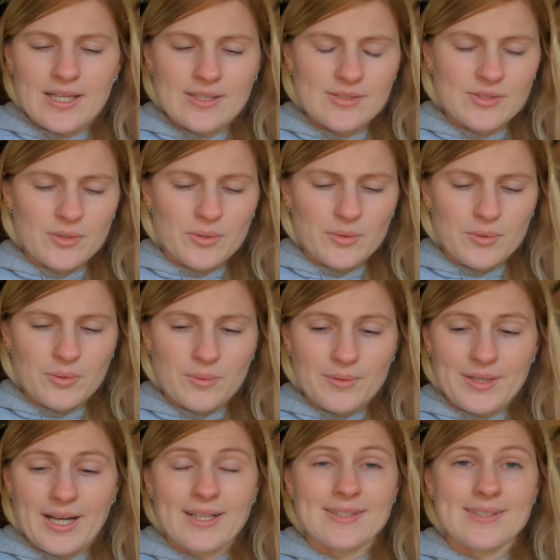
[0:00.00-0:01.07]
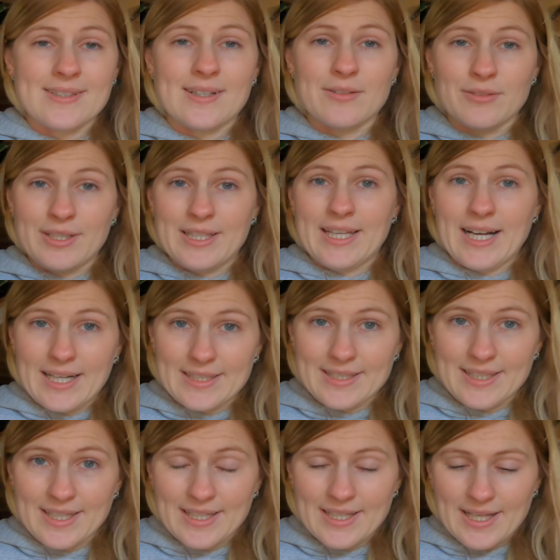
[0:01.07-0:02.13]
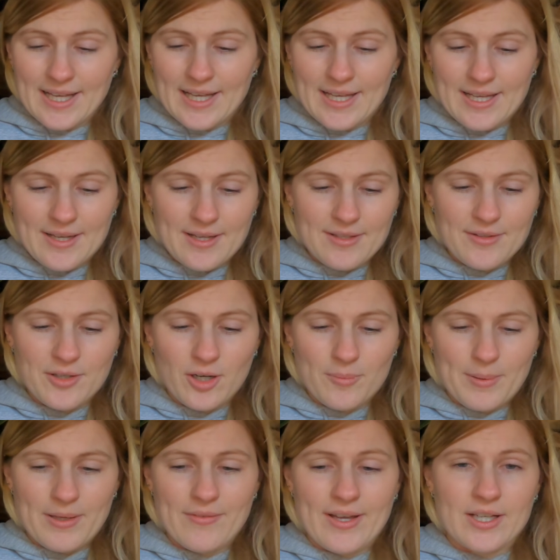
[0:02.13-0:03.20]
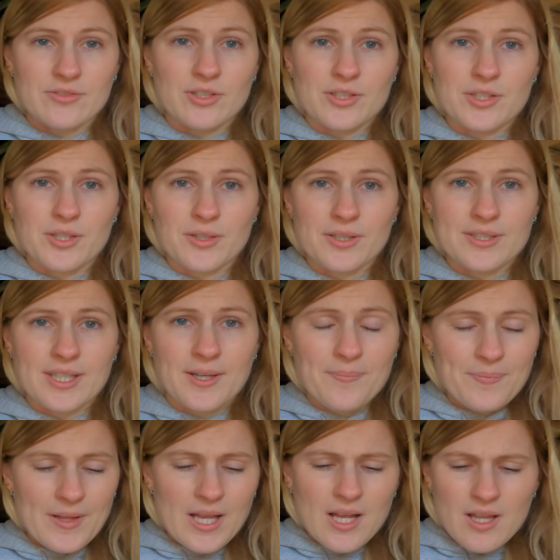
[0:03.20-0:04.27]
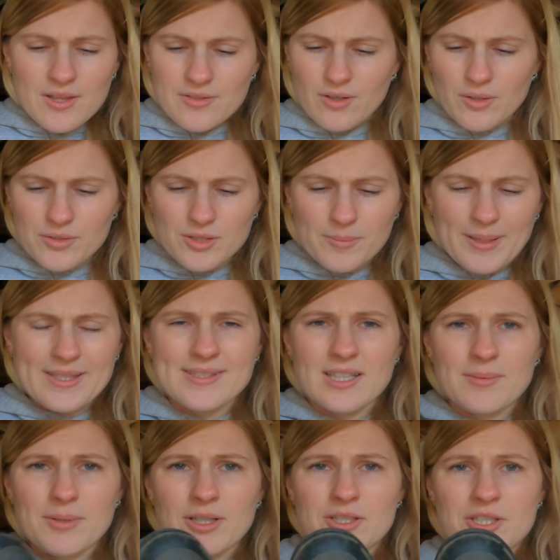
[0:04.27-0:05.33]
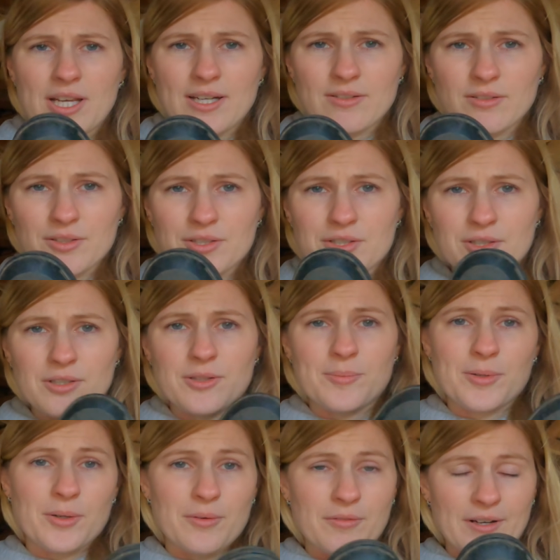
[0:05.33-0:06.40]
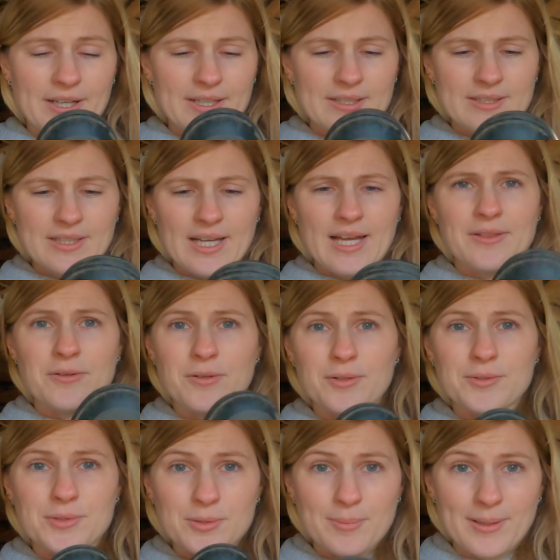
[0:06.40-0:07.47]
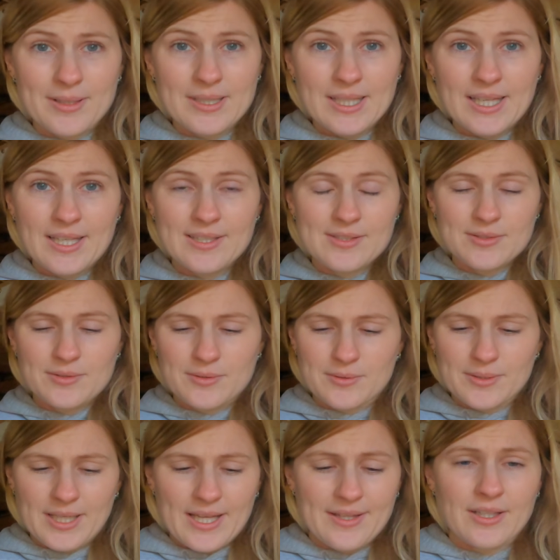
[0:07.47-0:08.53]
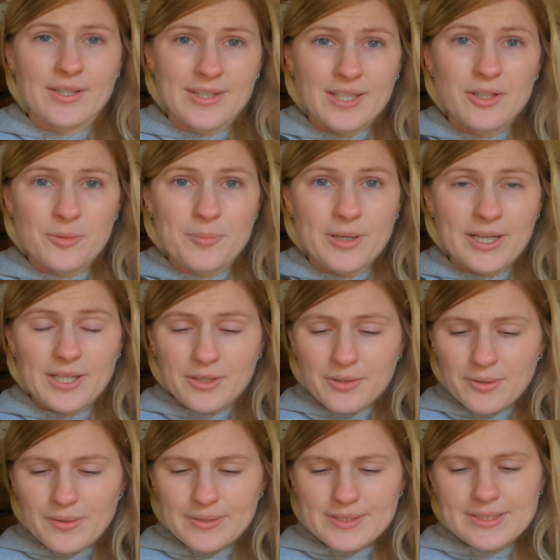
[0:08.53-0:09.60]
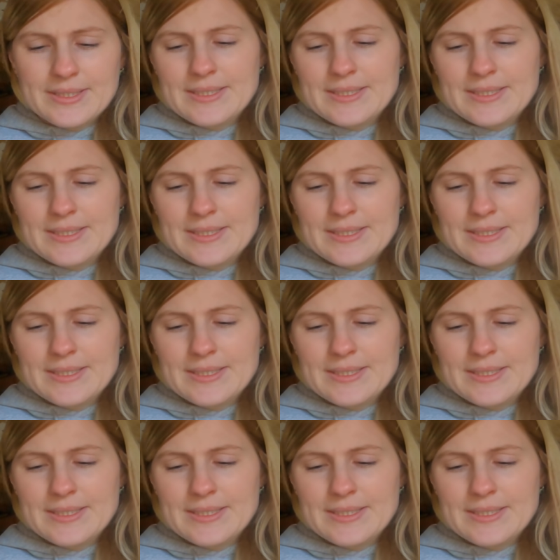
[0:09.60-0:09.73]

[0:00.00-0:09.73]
So that's really handy. You got a bit of extra security. They're also a bit slimmer in general, shoe, the profile. They're not too bulky. So yeah, they look pretty good.